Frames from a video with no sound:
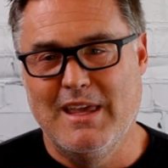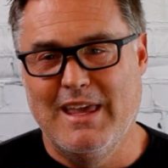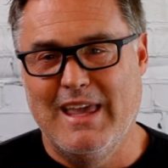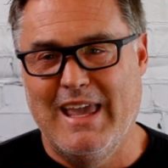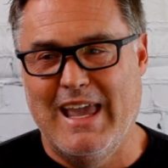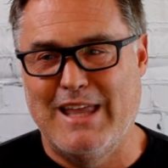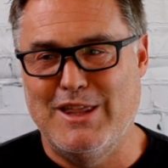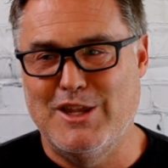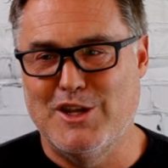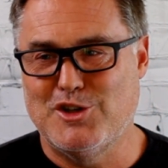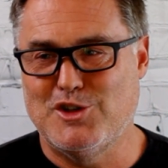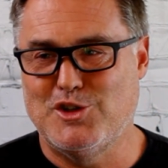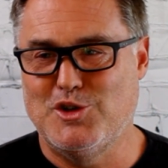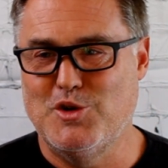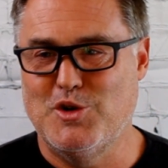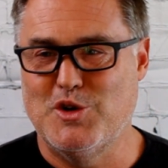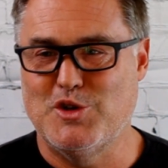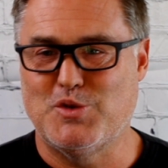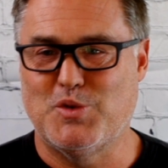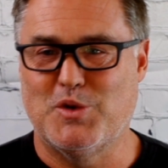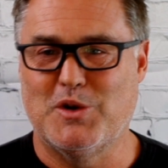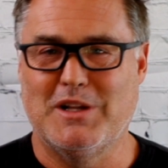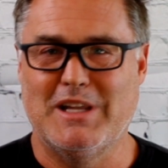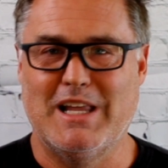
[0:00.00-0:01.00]
And the students
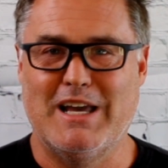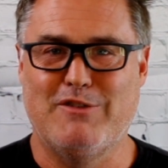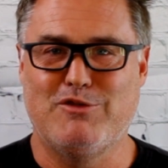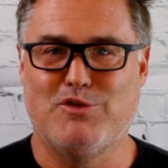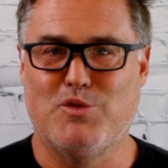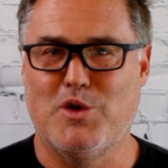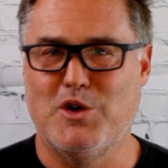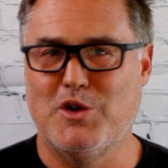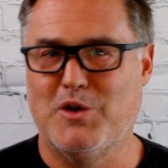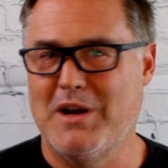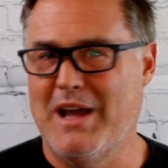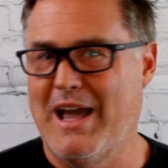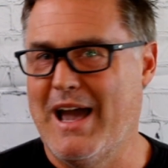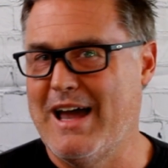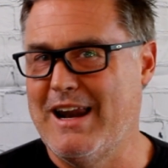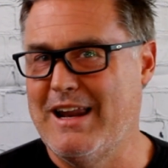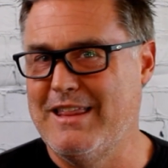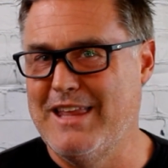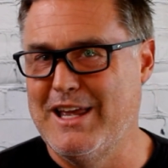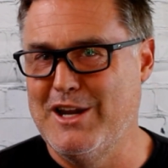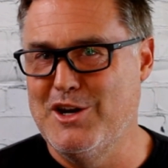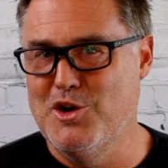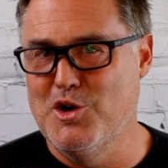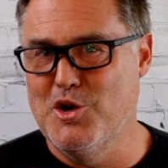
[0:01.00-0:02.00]
were left wondering, how did
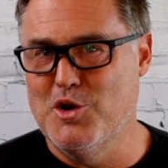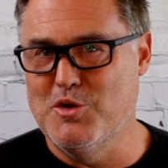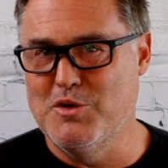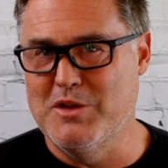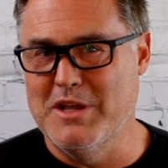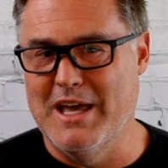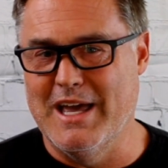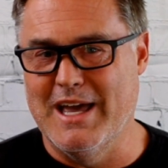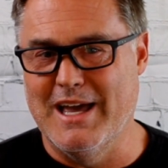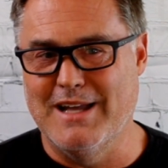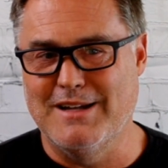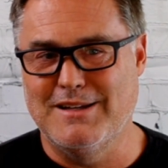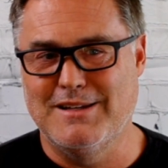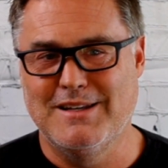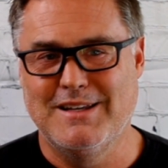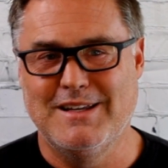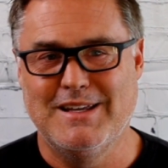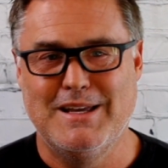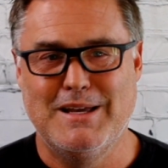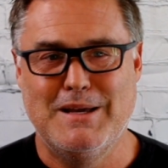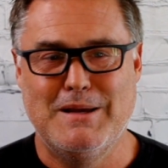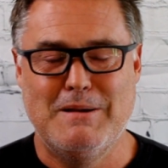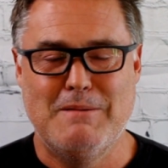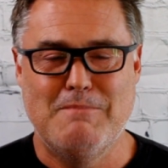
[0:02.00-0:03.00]
they know that?
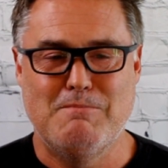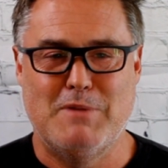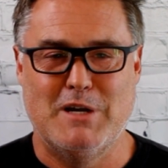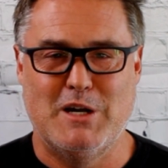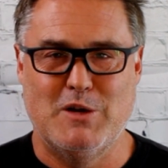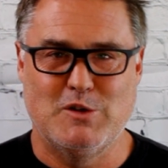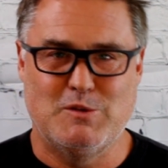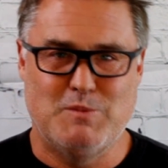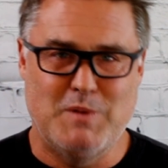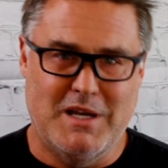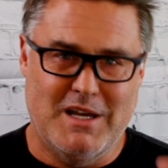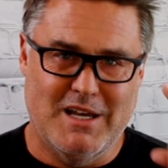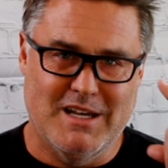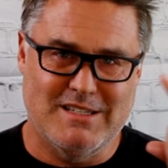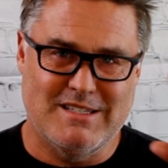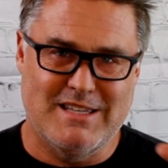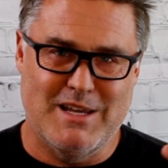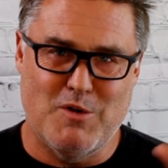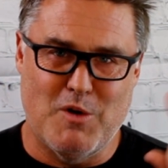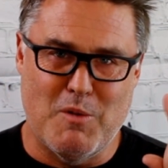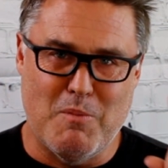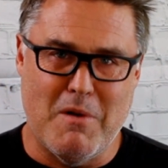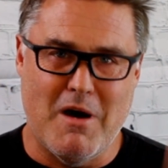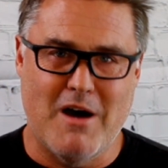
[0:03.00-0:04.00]
But it was because they
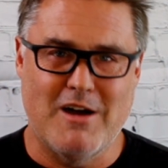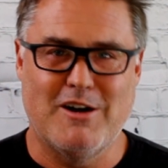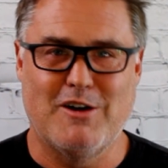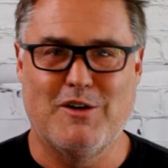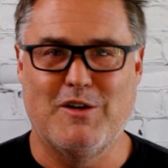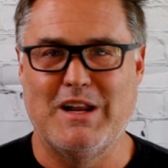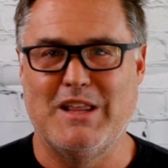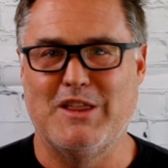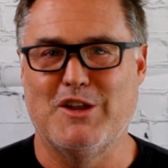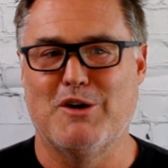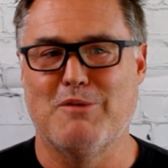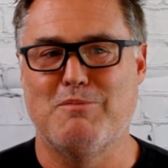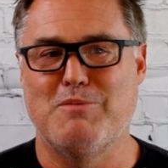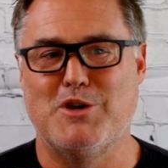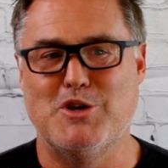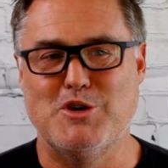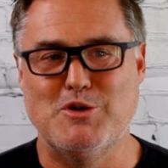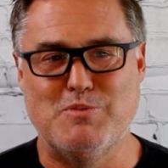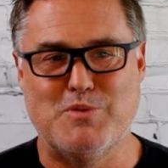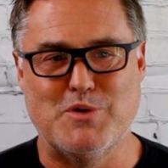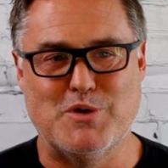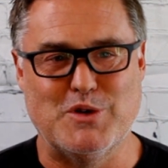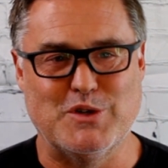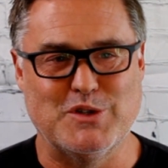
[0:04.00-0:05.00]
were monitoring their
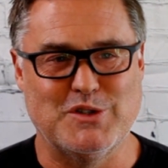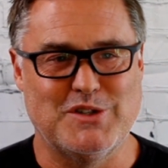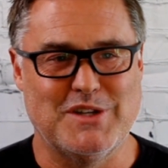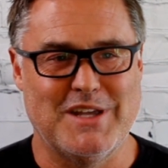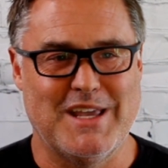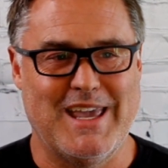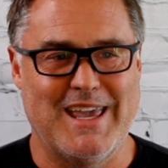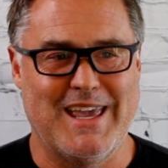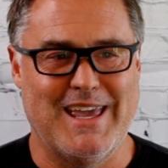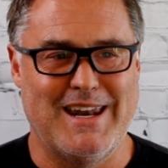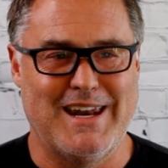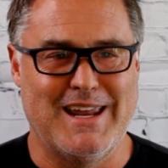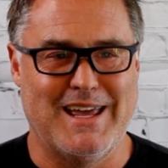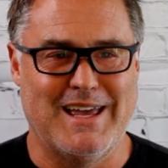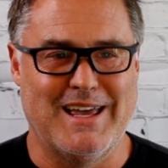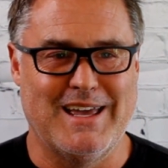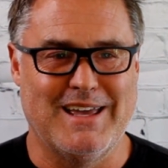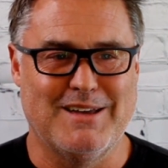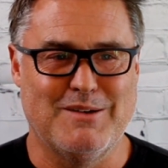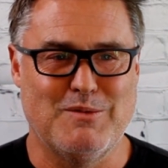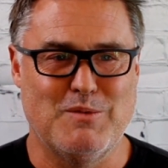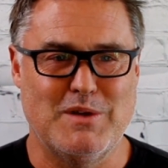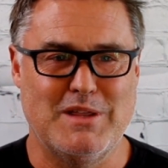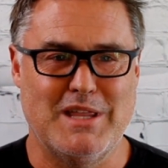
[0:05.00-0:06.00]
pupils, and
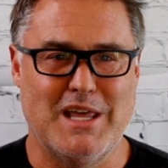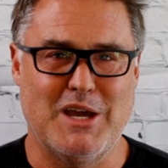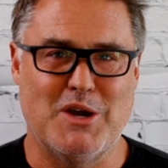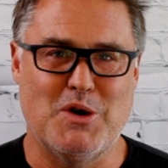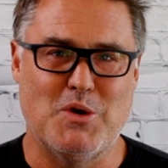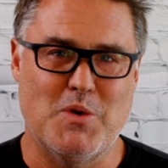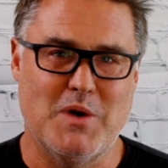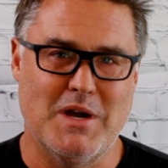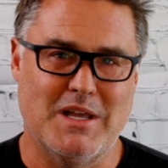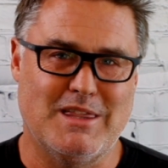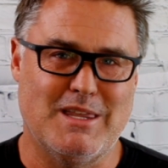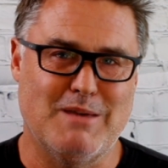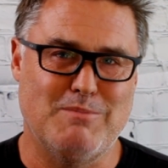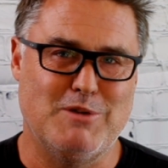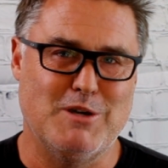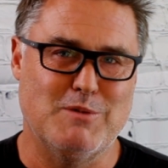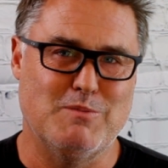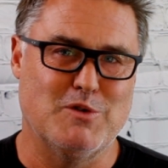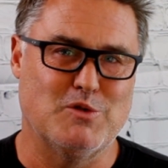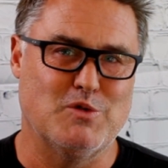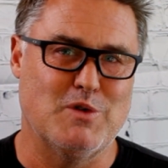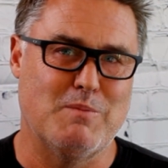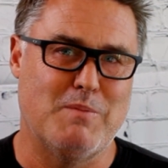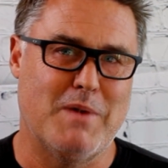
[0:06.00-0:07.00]
when they quit, the
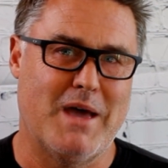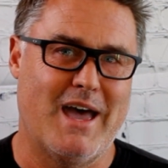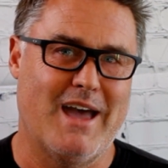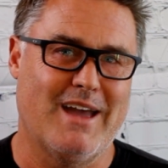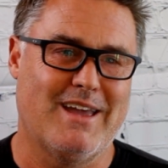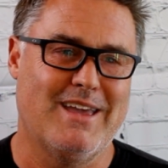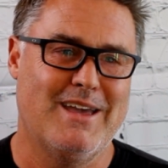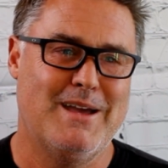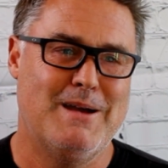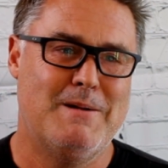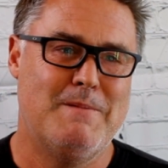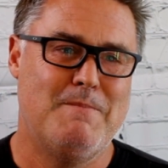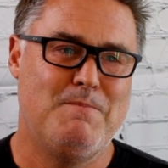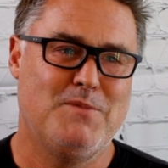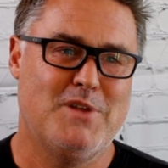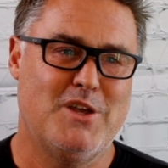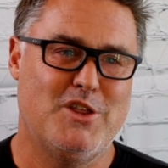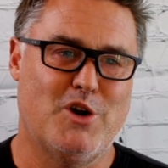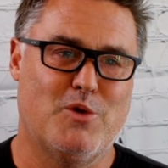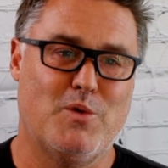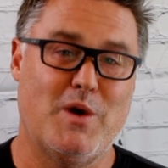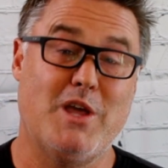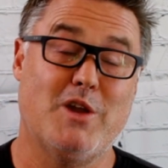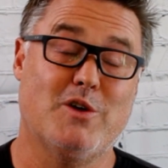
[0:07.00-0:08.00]
pupils went back to
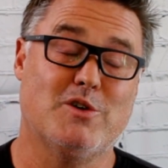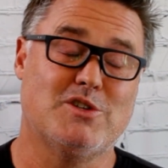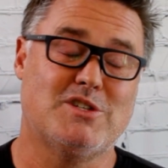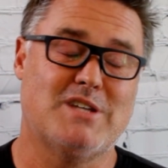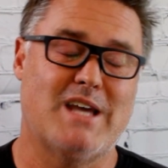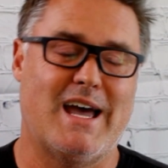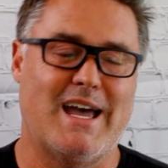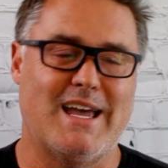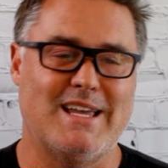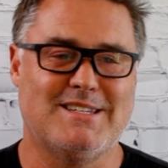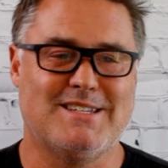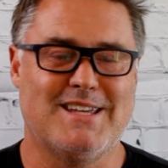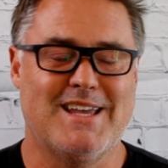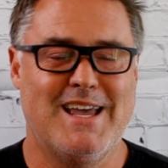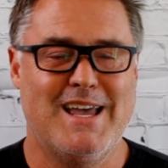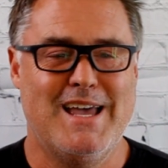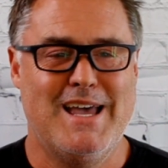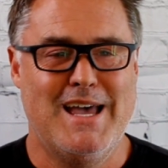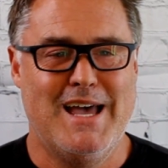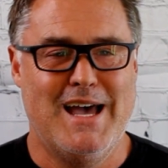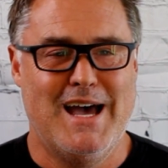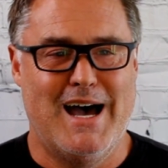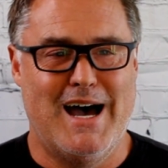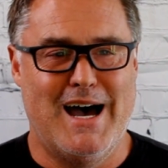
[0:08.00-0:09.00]
their regular size.
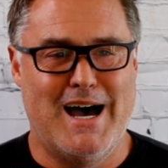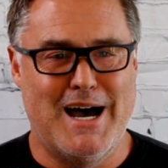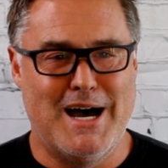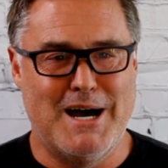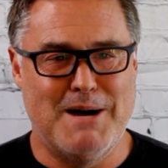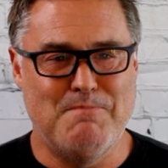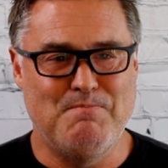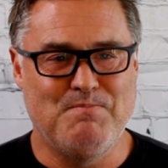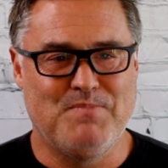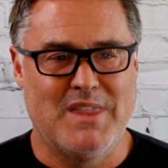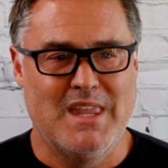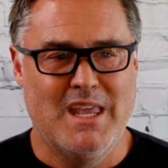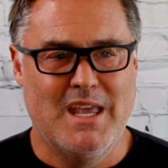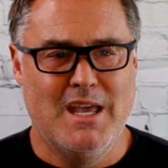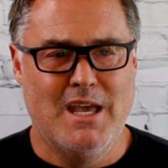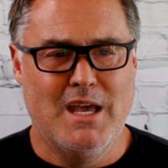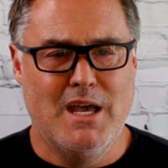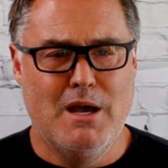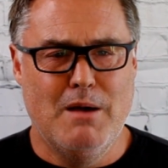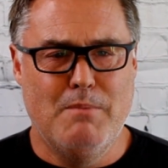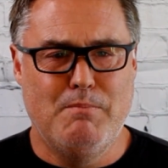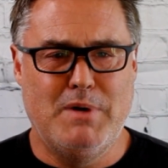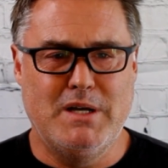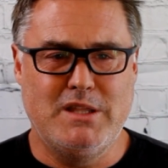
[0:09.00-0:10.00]

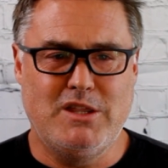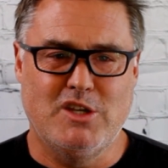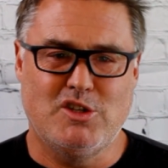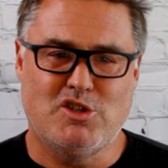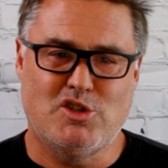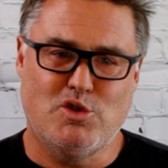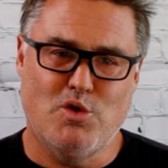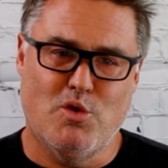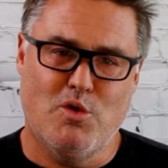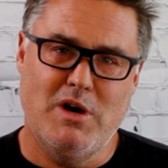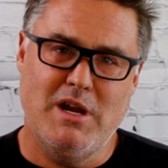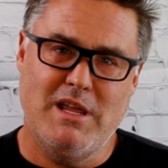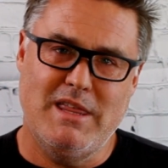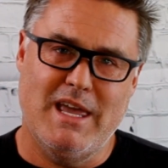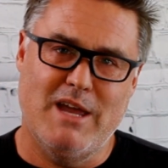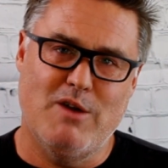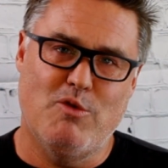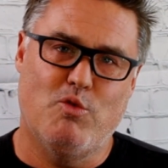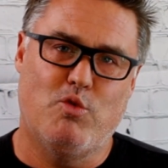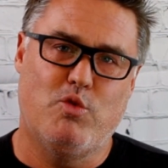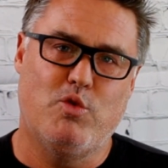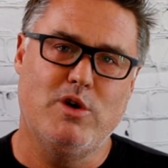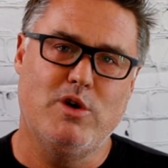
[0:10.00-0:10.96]
But the story that